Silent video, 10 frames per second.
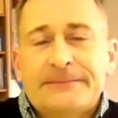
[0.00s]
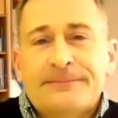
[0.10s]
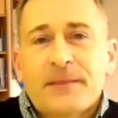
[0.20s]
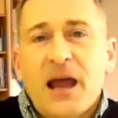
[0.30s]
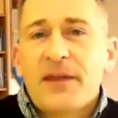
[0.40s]

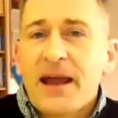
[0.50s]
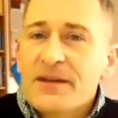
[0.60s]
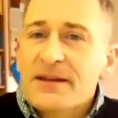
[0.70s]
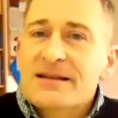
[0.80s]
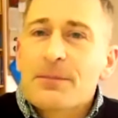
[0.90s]
And then
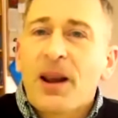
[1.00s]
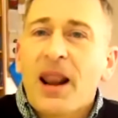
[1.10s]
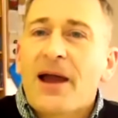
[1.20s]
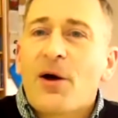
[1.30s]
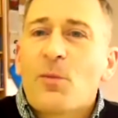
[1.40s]
there's the
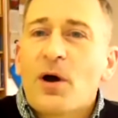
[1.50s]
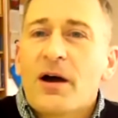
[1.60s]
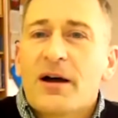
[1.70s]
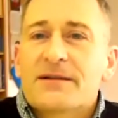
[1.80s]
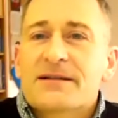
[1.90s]
play on
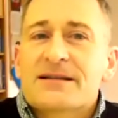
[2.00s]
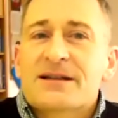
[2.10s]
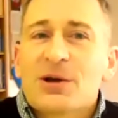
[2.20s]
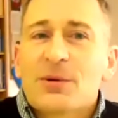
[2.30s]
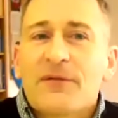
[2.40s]
words too.